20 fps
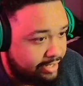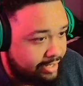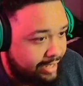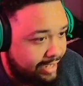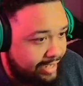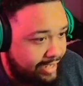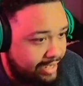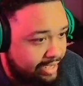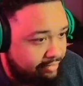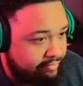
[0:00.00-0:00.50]

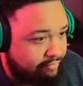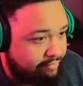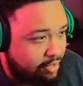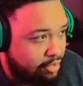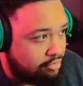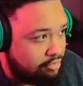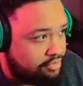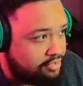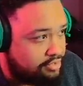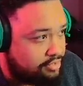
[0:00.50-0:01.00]
add
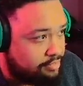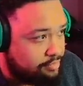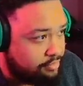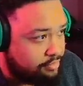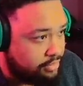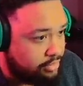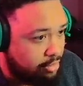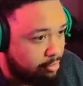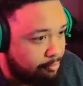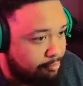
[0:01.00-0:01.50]
false,
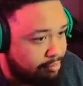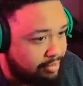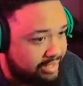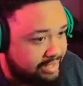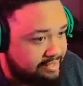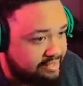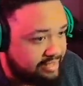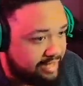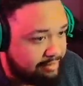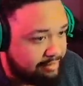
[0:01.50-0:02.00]
you know,
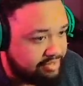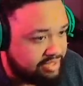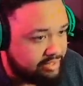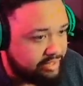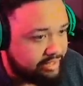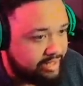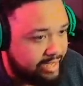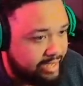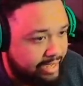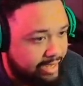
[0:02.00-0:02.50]
playtime to the
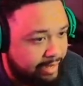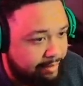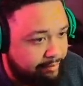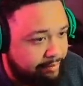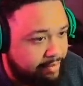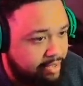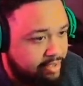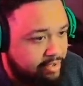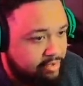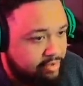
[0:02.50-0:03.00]
game
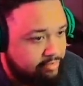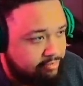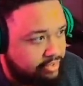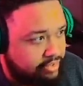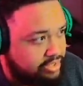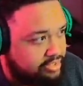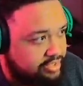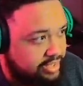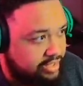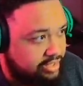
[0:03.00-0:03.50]
for
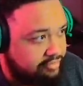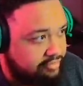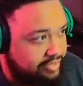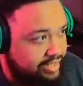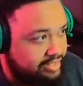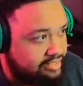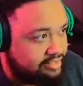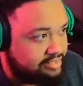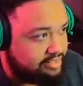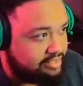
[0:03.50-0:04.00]
the sake of
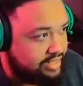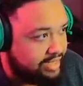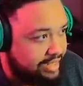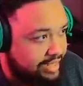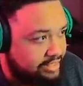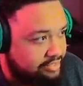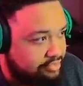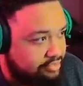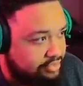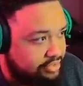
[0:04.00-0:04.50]
like
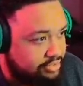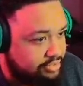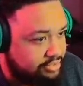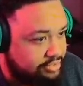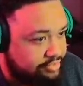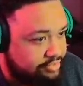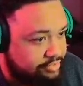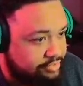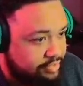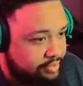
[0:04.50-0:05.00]
stats or
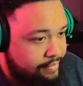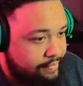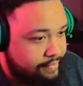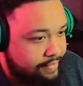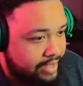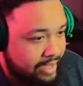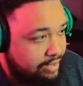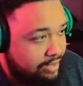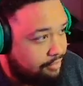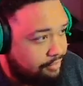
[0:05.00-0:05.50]
just,
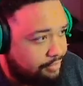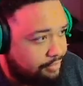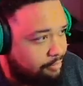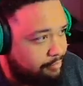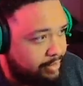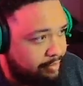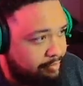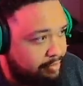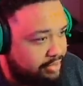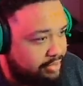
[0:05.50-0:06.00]
I don't know,
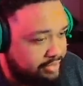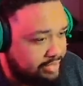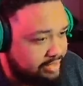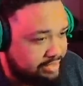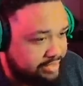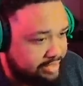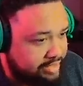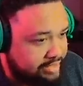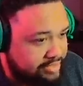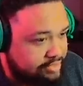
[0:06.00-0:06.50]
man, but
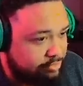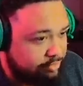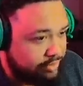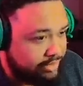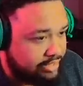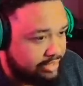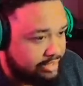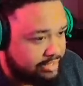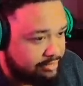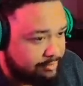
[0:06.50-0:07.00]
it just
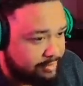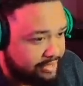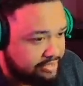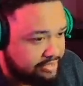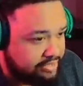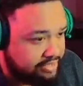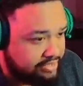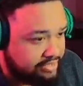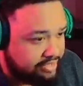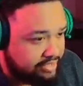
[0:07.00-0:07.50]
really doesn't make
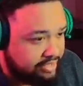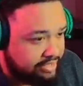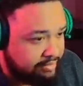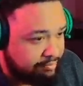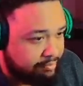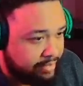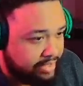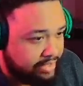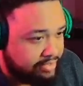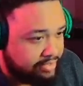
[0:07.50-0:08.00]
sense that they
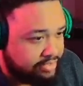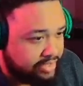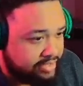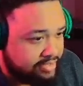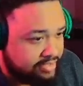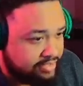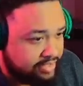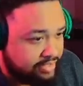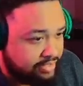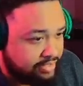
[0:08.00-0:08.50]
made the
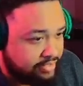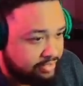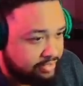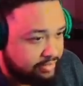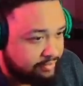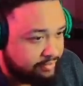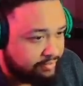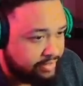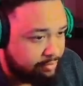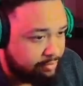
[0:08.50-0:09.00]
changes that they
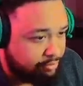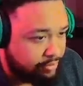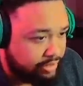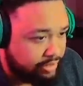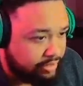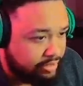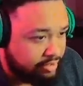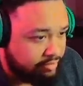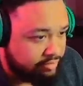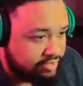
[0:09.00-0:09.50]
did. They
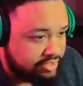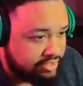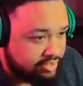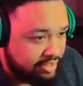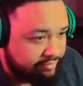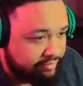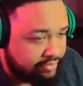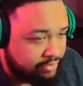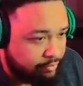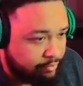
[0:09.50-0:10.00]
really could have just
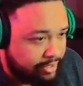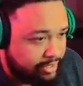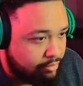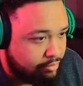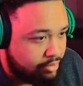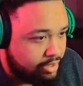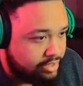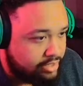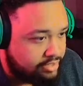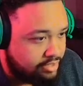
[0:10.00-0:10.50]
left it the way it
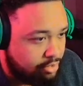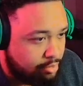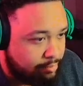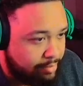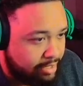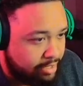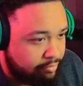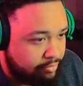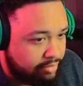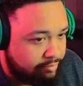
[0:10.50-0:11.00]
was and
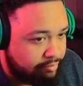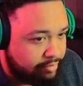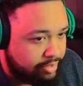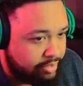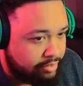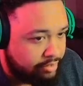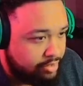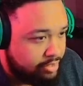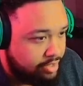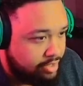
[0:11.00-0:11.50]
nobody would have been
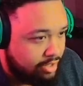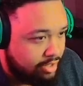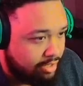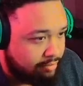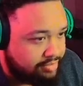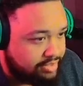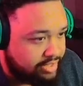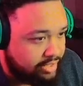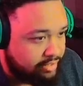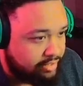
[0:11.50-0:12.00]

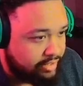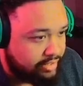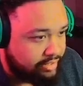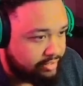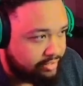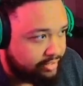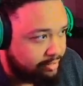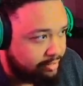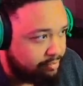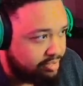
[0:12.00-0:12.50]
upset or
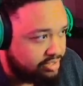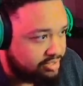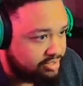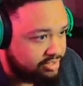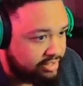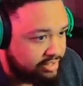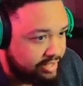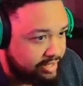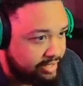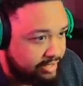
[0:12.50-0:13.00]
anything, but
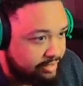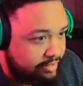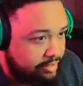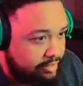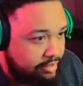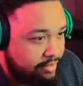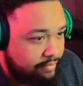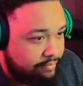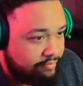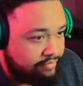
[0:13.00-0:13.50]
instead
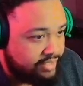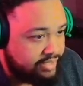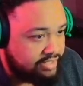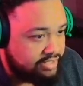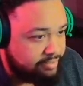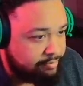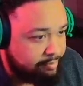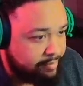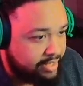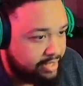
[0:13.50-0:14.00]
they
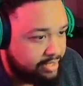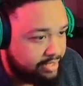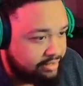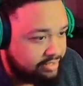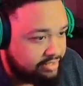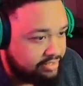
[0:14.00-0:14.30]
just made it this